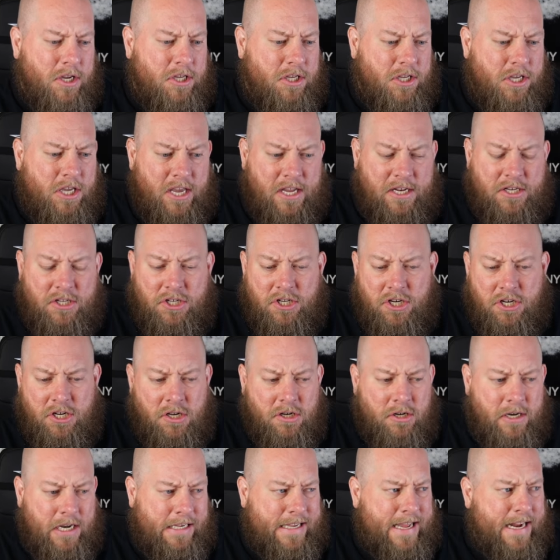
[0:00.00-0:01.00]

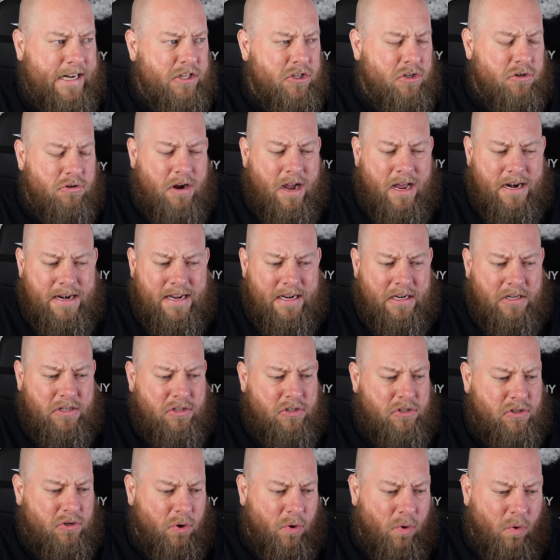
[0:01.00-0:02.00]
kitchen,
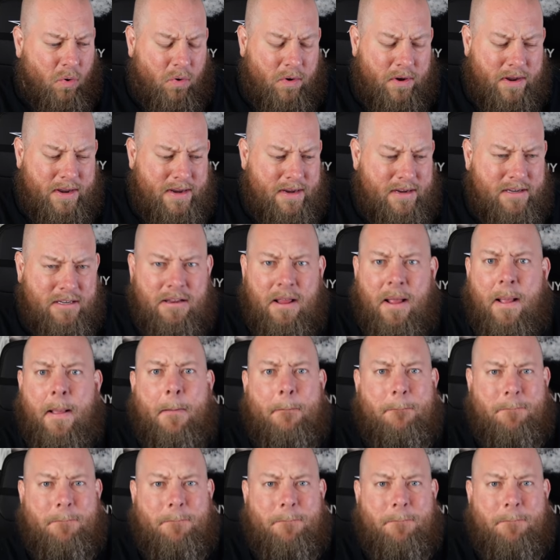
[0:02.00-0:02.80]
electronics, toys,